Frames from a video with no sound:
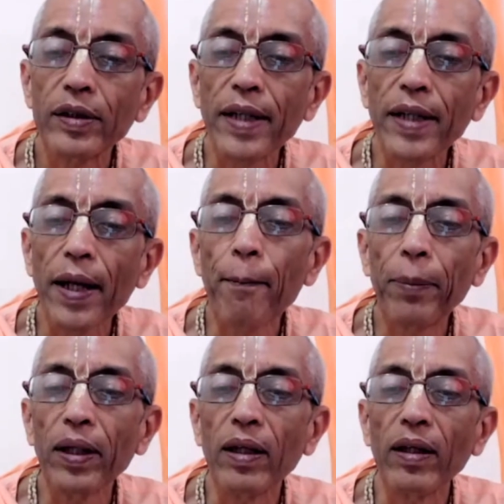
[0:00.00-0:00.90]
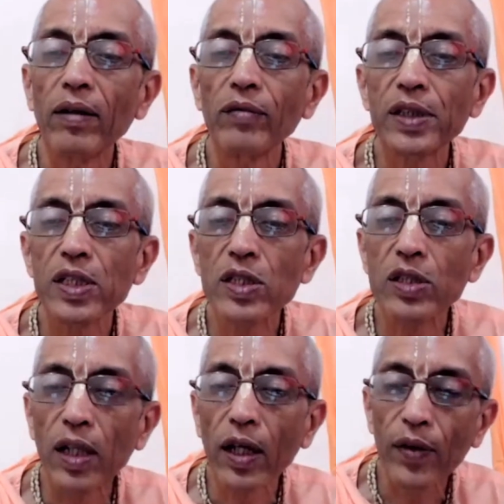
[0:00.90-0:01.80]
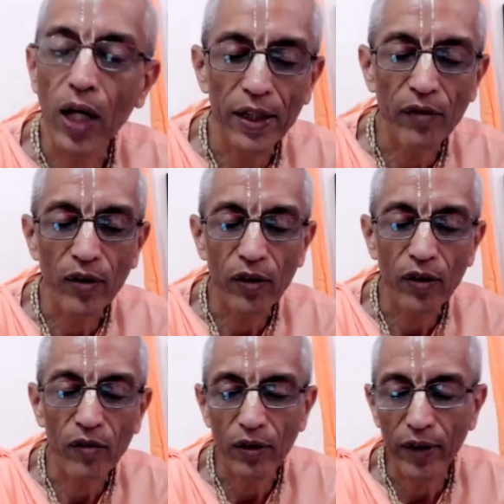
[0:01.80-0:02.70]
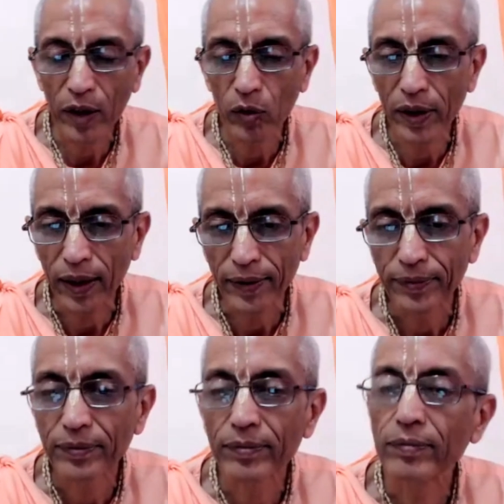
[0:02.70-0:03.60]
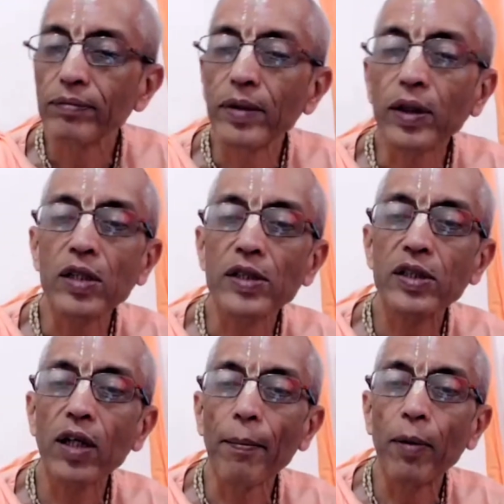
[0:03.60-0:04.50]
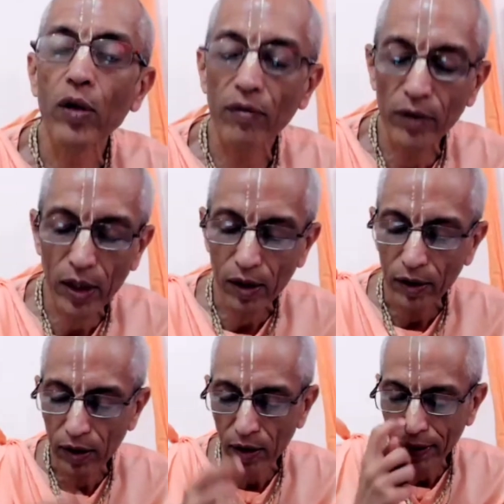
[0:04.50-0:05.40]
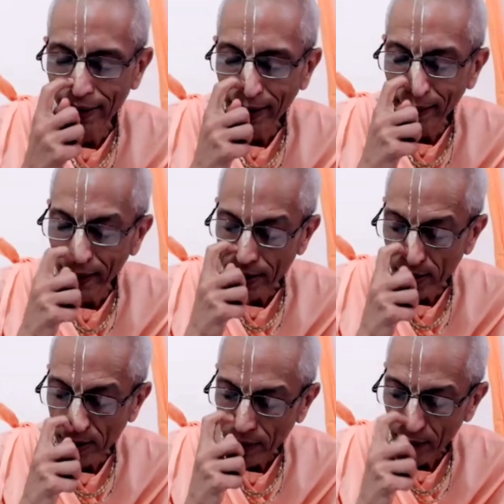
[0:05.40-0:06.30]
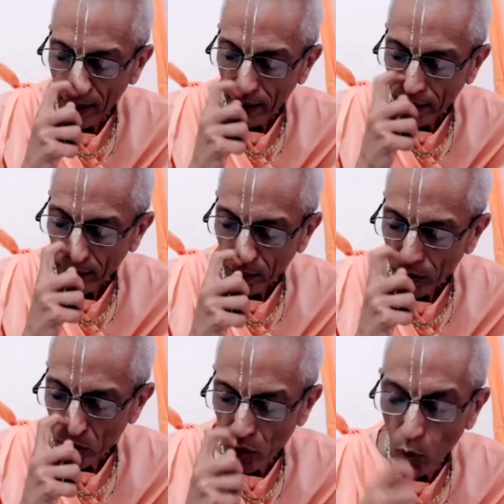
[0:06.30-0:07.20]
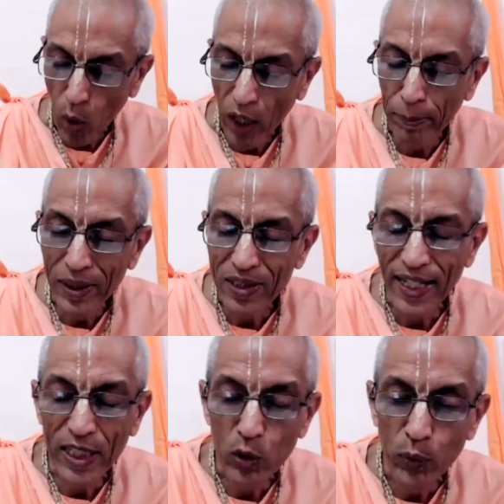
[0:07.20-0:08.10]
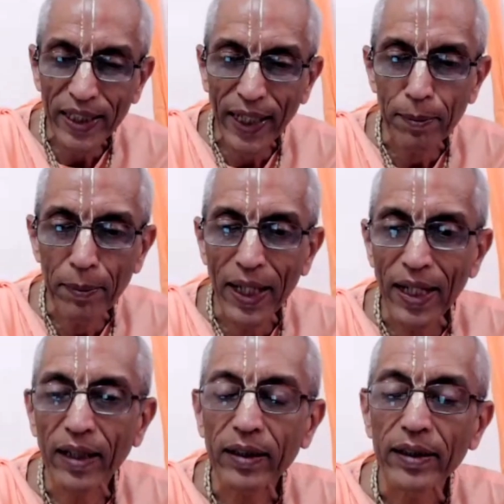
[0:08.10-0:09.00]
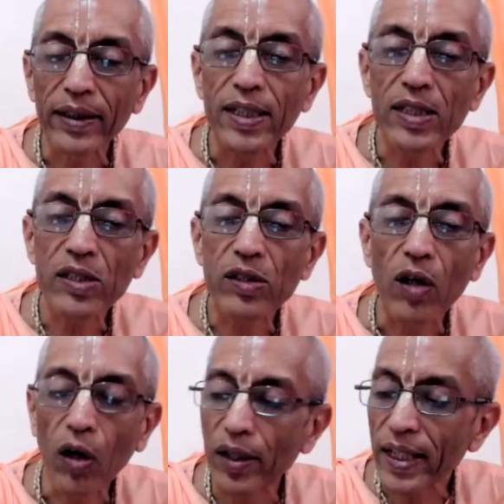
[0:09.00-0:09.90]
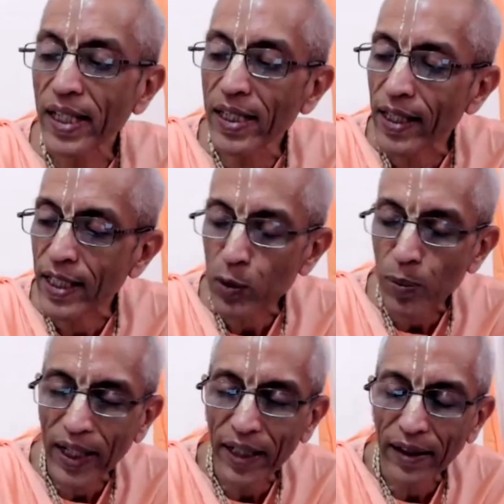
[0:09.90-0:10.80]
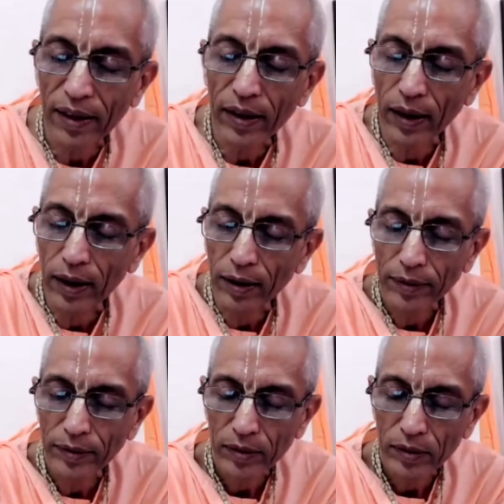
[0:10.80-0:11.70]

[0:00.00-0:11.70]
temple, which is non-different from Vaikuntha, because it's the abode of the deities. So what mistakes we can make is already explained in the